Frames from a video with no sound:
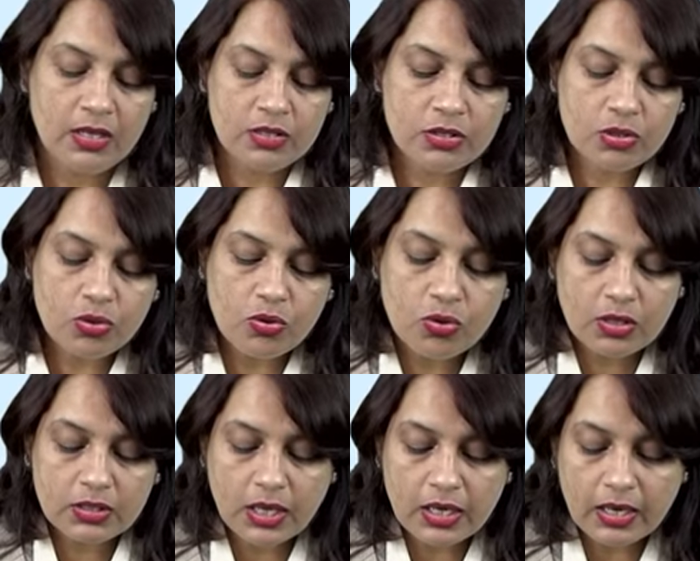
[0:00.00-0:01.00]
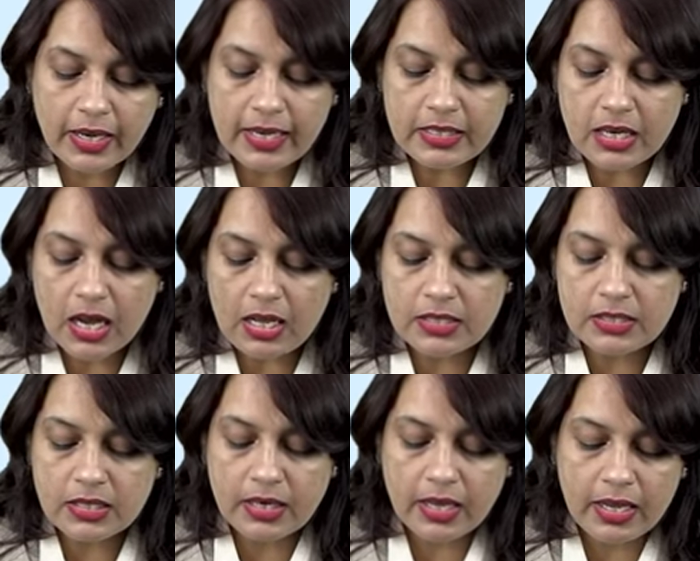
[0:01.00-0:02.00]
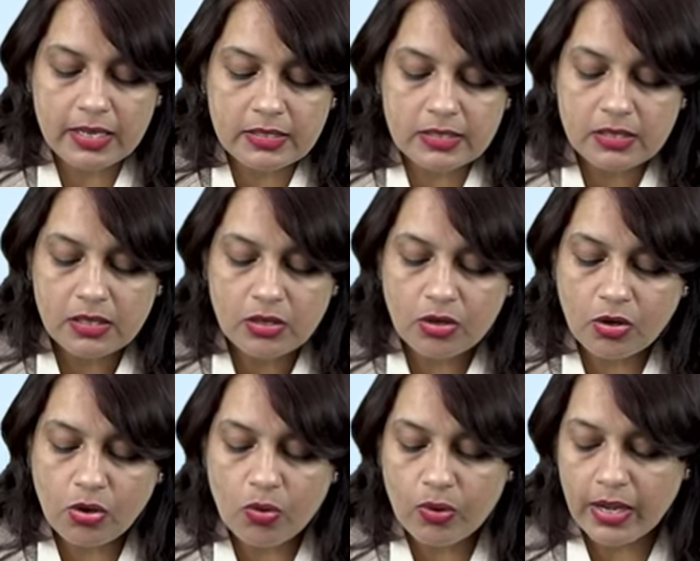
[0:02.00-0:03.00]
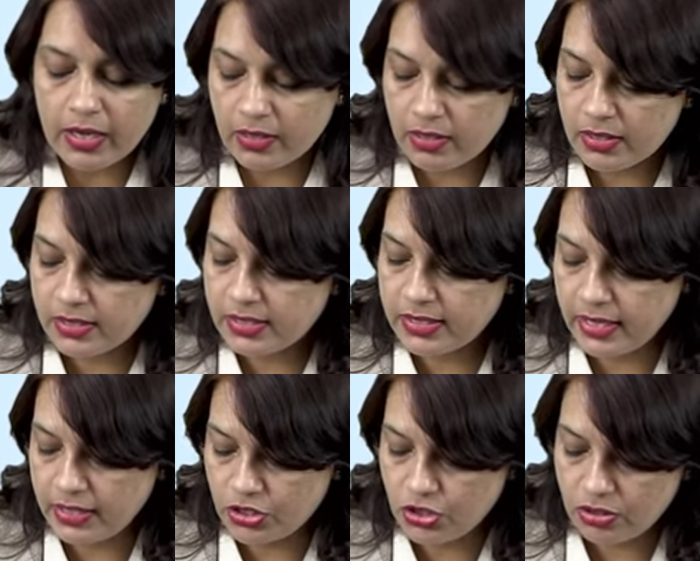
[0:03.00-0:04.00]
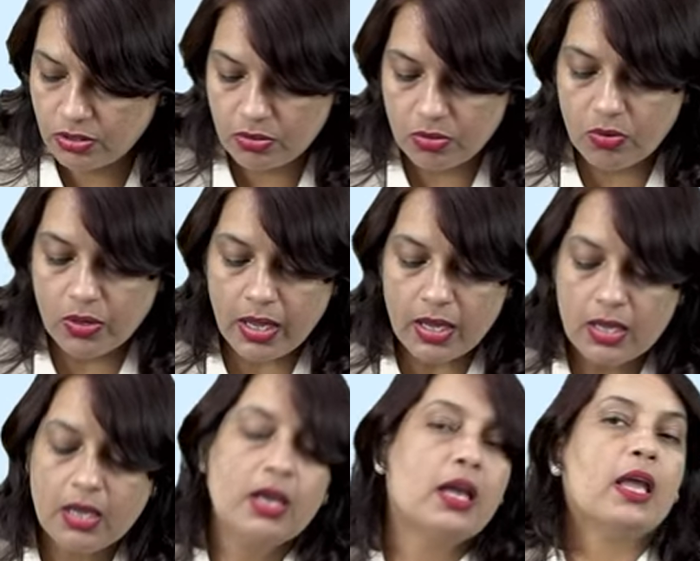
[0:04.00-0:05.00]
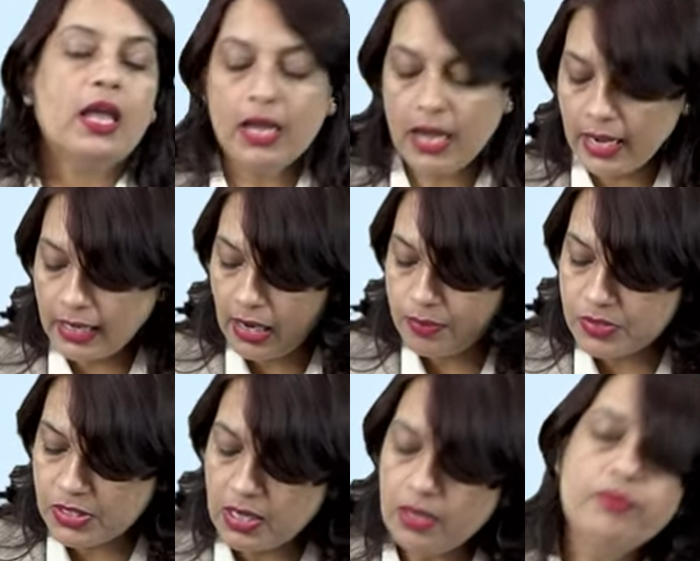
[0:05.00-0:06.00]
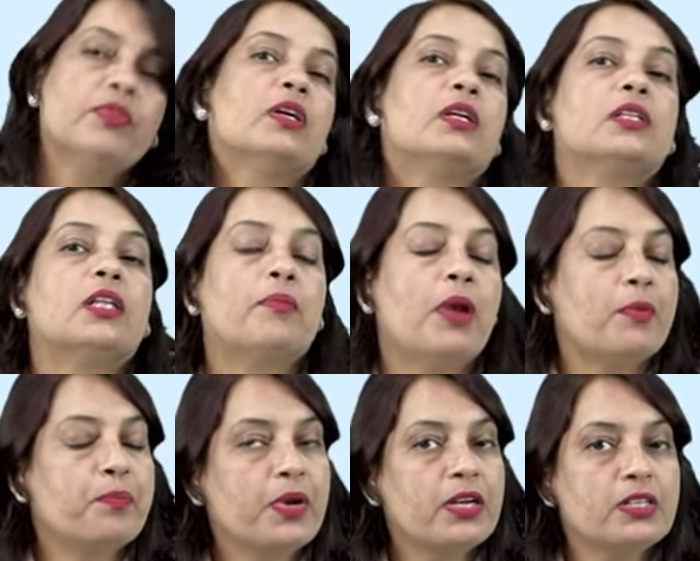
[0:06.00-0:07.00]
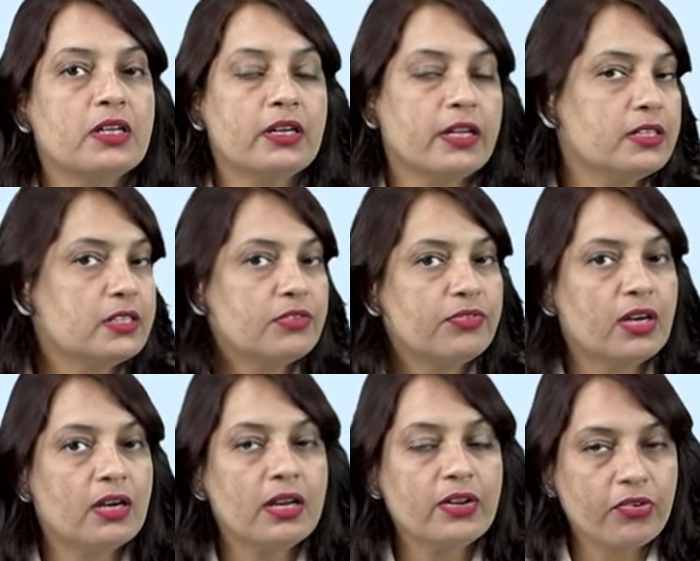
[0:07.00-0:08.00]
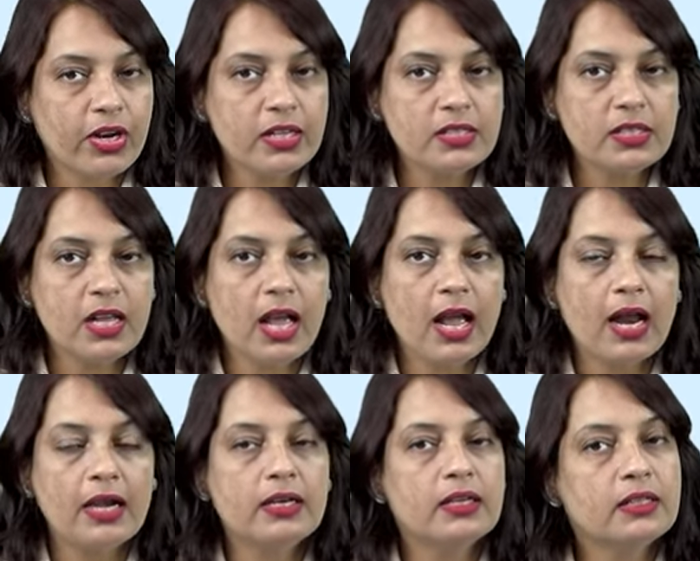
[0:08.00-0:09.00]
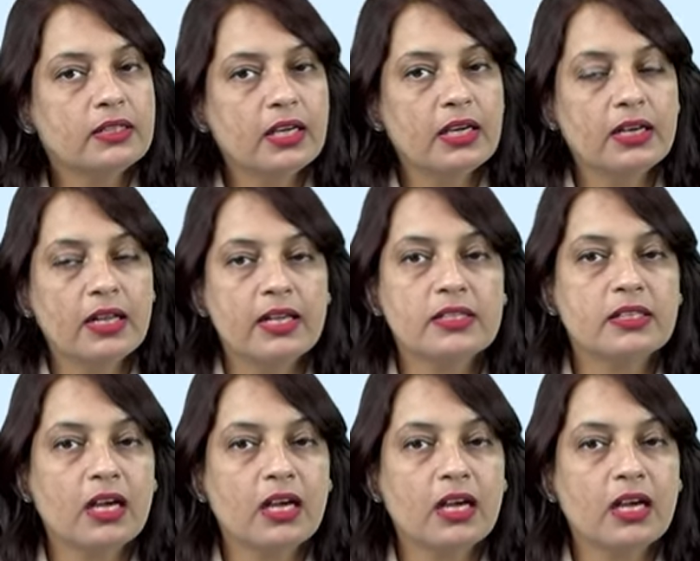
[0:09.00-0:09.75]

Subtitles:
So the correct answer is clonic stage. Okay. In eclampsia, the blood pressure is severely raised and there is